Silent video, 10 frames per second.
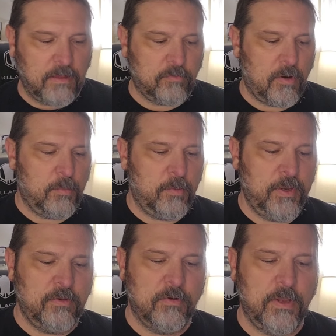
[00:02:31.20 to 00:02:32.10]
So that's
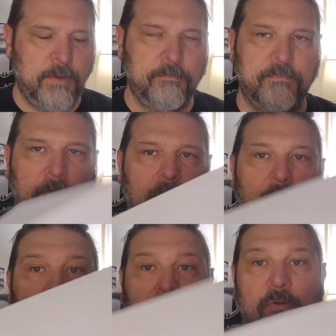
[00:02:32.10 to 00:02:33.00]
what I'm going to be doing.
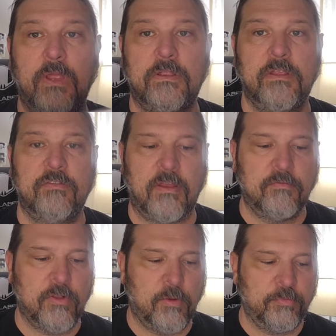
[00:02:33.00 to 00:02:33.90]
I do
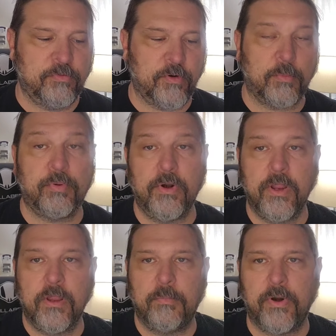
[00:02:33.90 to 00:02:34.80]
get these envelopes
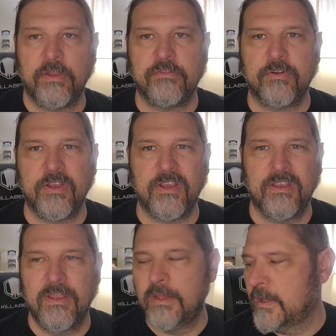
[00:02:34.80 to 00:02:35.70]
for a pretty good price.
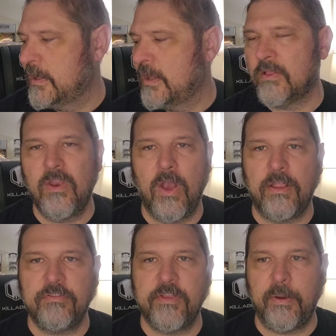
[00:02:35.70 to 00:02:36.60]
They're only a
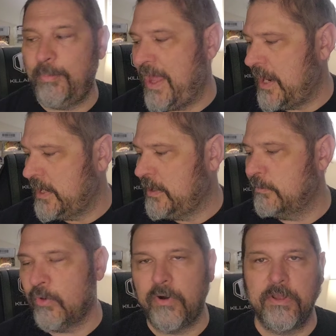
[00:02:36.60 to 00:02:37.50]
little less than a
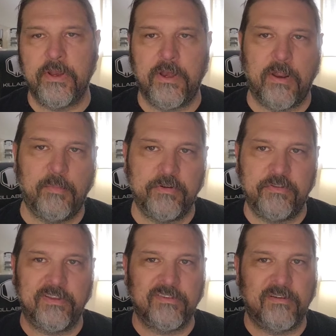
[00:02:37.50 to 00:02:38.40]
penny more than a
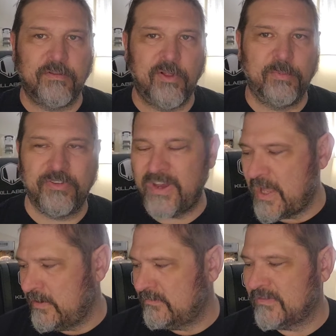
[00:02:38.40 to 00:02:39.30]
number 6
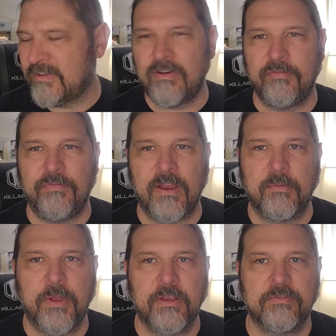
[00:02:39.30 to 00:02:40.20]
envelope, so doesn't
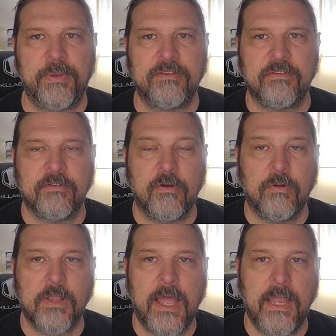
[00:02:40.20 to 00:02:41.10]
affect my
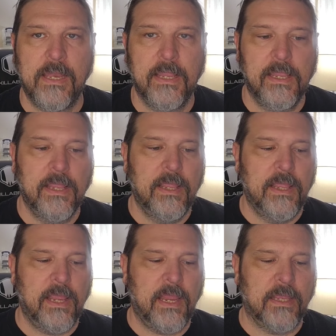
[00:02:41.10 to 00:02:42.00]
expenses a whole lot.
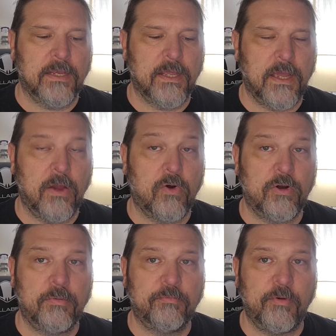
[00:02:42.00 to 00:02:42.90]
And
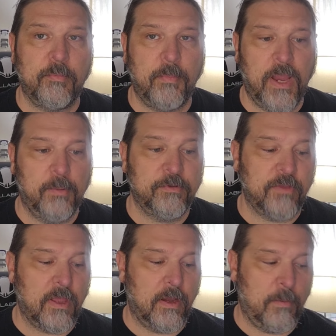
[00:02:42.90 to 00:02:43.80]
I order them from
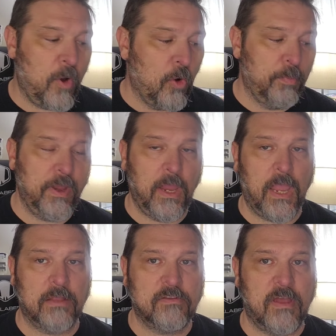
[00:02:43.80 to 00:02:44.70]
Amazon. And I'm
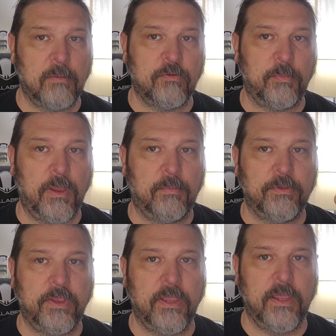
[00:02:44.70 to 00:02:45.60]
hoping at
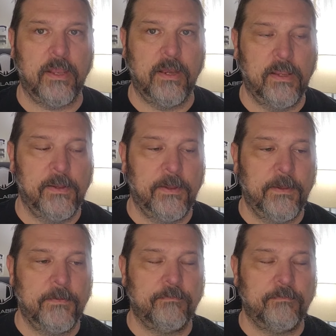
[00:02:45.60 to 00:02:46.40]
times I'll be able to get